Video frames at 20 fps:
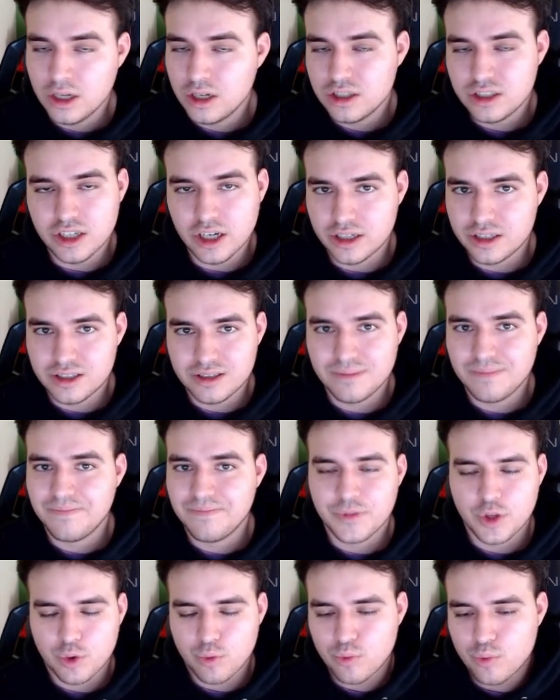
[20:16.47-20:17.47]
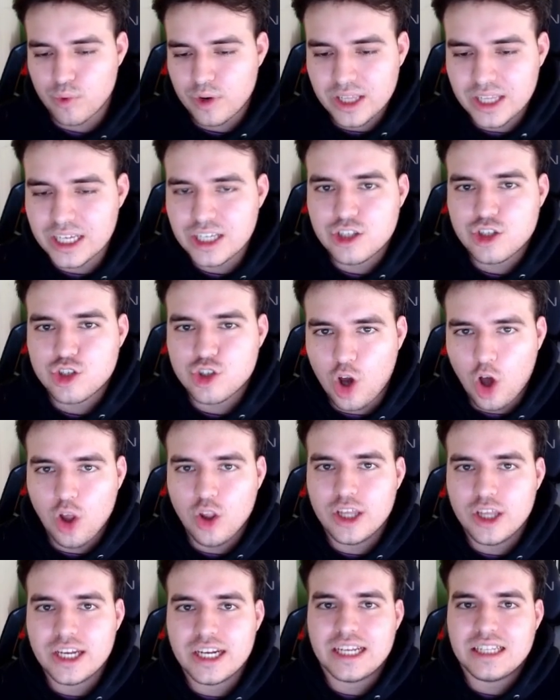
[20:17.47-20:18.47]
Just really
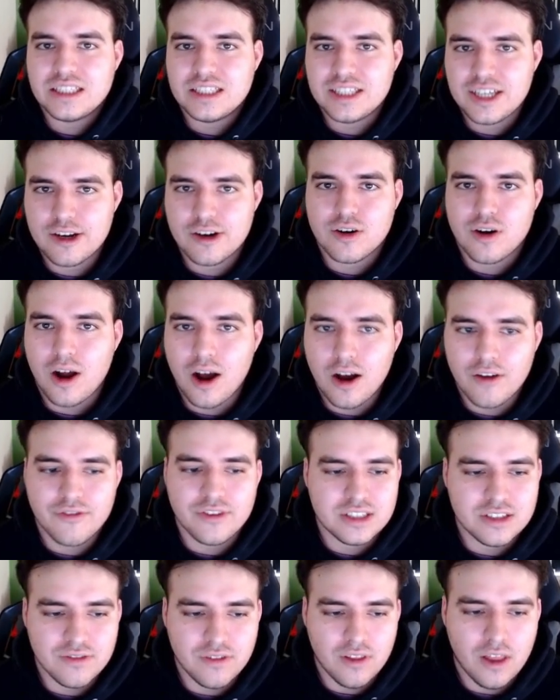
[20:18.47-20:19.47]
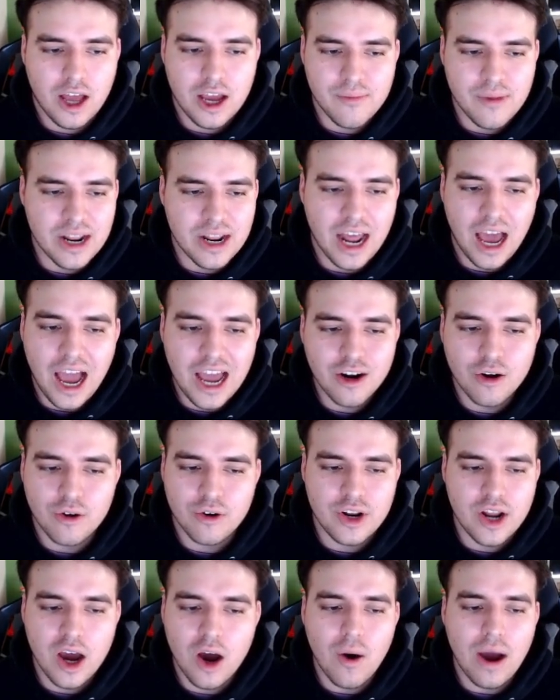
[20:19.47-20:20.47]
solid interior offensive lineman. I don't
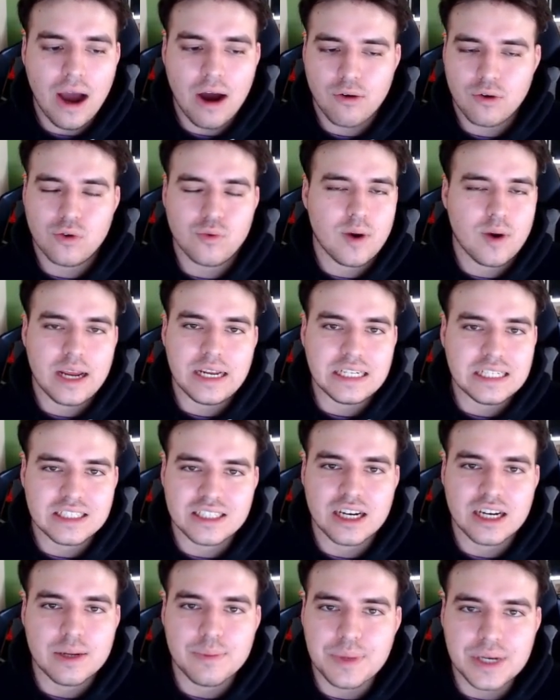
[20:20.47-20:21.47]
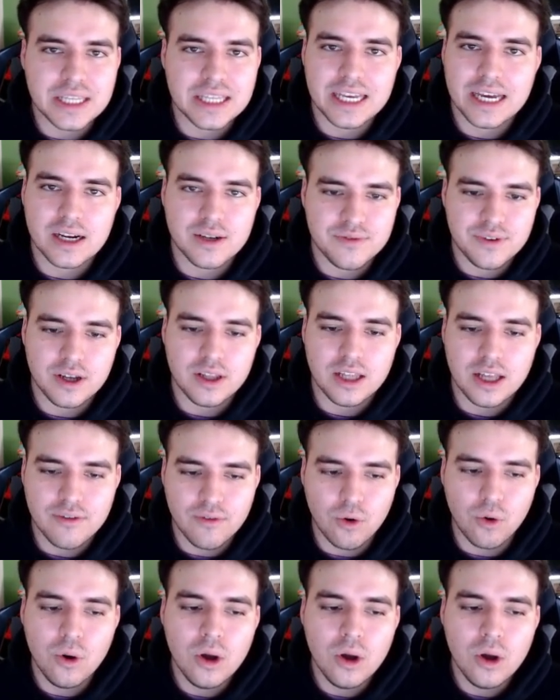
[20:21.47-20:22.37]
know how great he's going to be at the NFL level,